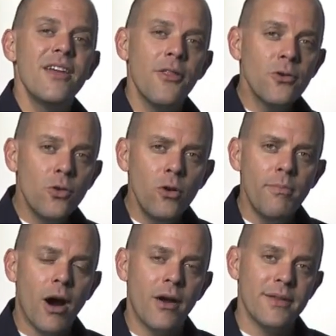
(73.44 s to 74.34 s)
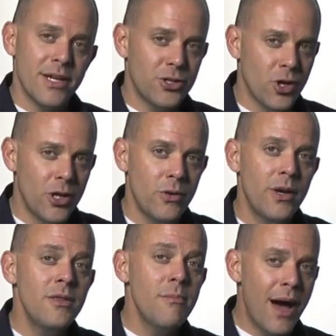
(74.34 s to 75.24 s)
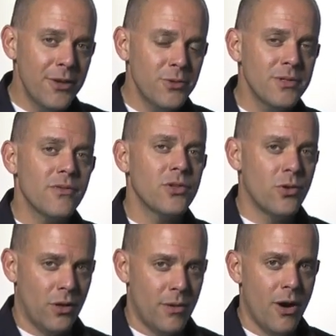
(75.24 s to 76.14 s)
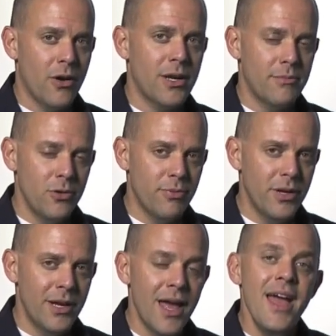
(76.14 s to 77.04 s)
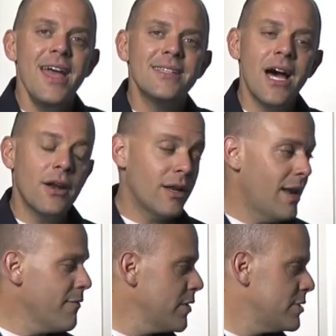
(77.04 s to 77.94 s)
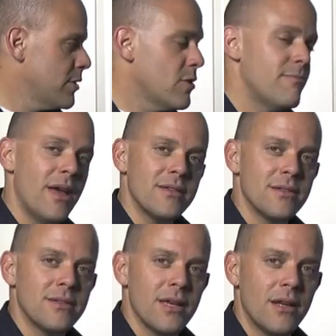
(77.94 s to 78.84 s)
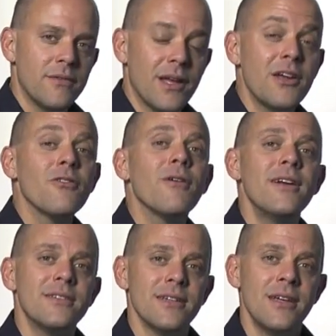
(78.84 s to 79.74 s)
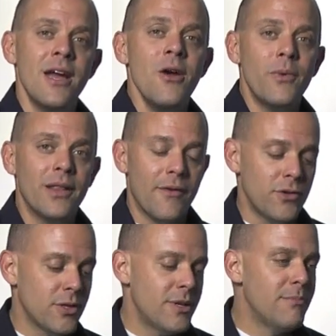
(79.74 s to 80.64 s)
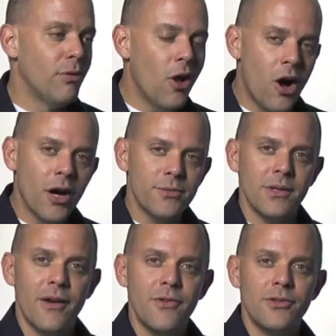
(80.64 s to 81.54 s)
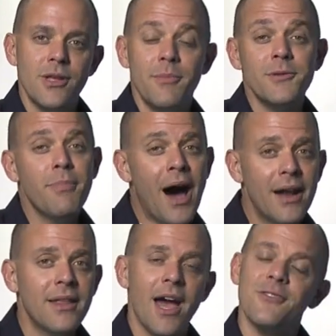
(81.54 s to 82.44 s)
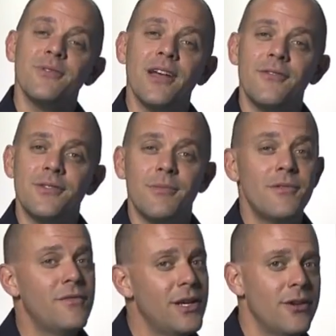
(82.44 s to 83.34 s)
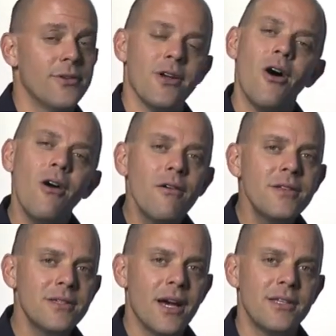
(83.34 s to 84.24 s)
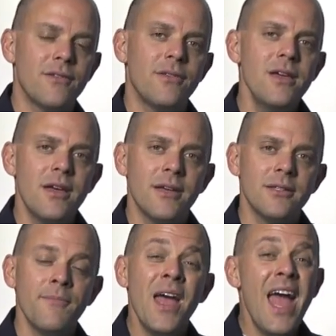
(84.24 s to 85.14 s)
The other cool part, as I show you in the modules of the Total Net Marketing Blueprint, is how to leverage learn-based incentives like crazy. We leverage them in blogs, we leverage them as podcasts, we leverage them in videos, all these kinds of things,